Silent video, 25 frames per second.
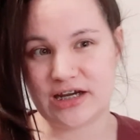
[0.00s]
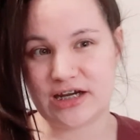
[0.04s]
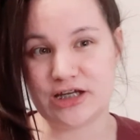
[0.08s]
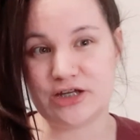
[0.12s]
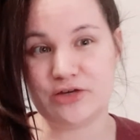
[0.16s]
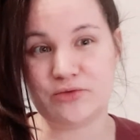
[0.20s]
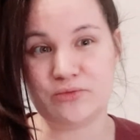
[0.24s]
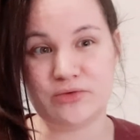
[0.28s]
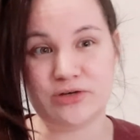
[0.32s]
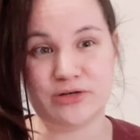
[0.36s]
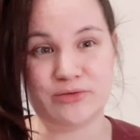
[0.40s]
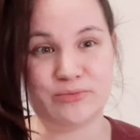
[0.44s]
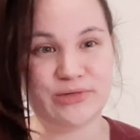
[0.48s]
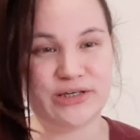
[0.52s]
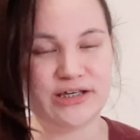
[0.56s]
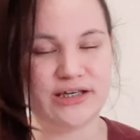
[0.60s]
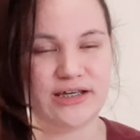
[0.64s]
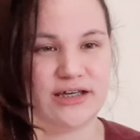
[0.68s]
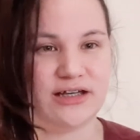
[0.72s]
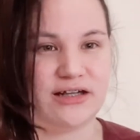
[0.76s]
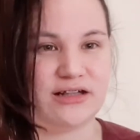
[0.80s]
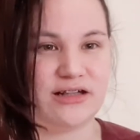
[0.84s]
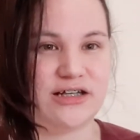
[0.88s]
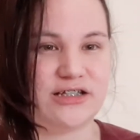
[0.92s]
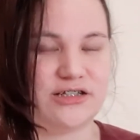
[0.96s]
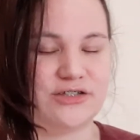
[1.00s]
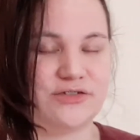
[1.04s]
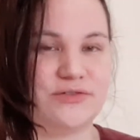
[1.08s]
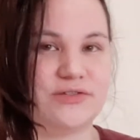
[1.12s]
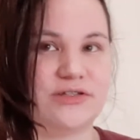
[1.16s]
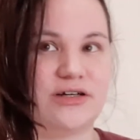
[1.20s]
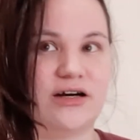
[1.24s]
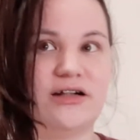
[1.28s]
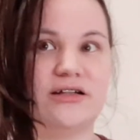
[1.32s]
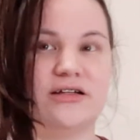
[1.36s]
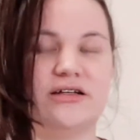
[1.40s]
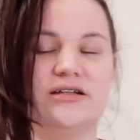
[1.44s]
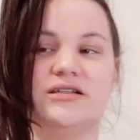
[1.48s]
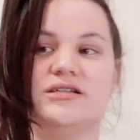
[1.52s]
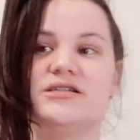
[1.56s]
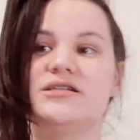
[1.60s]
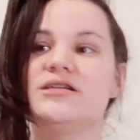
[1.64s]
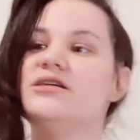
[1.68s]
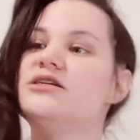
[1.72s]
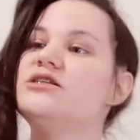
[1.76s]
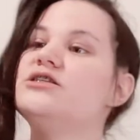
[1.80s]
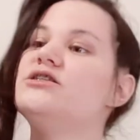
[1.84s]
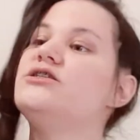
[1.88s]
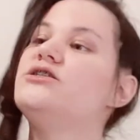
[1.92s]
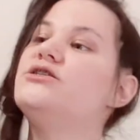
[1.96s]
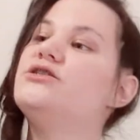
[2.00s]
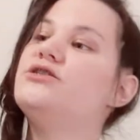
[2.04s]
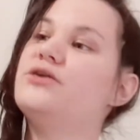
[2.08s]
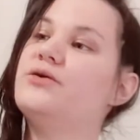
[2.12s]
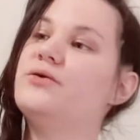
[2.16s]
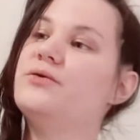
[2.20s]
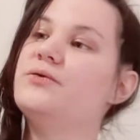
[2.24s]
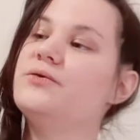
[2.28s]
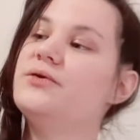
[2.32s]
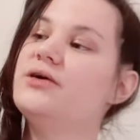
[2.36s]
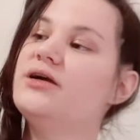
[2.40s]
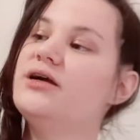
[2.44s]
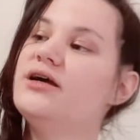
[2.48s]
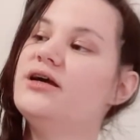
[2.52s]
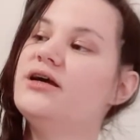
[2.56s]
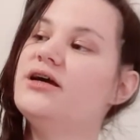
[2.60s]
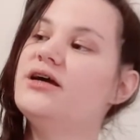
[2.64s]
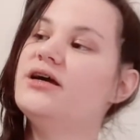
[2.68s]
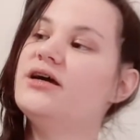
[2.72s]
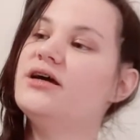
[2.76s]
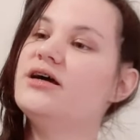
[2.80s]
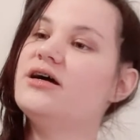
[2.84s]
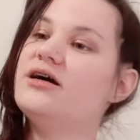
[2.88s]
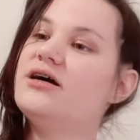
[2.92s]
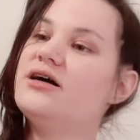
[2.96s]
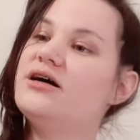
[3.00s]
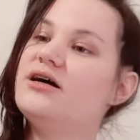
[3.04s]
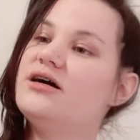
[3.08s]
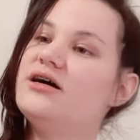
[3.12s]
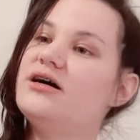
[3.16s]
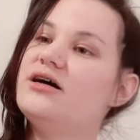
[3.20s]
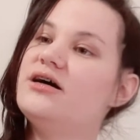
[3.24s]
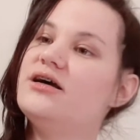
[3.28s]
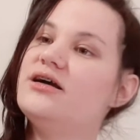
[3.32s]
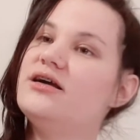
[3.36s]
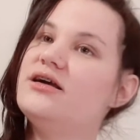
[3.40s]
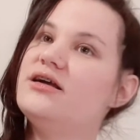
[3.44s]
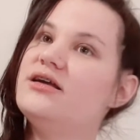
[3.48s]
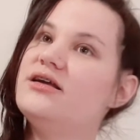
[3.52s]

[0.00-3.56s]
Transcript: it will be in Glasgow, Scotland. So, I